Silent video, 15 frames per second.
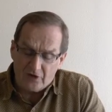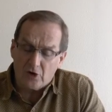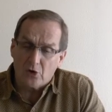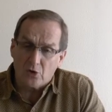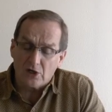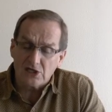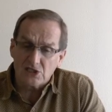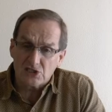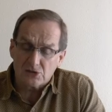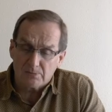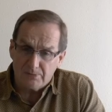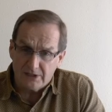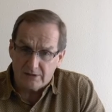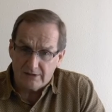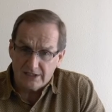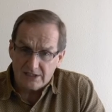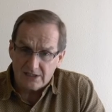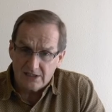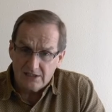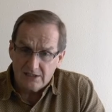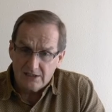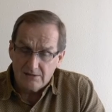the Holy Spirit
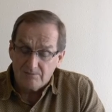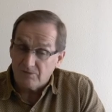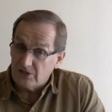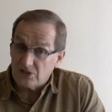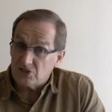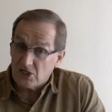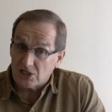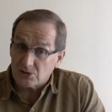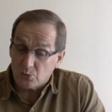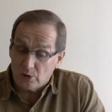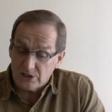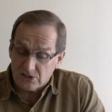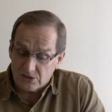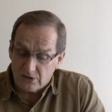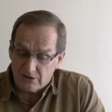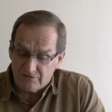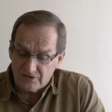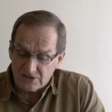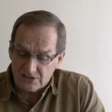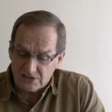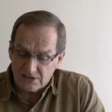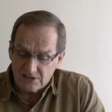in just one
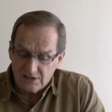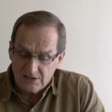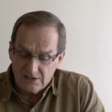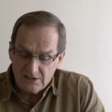service.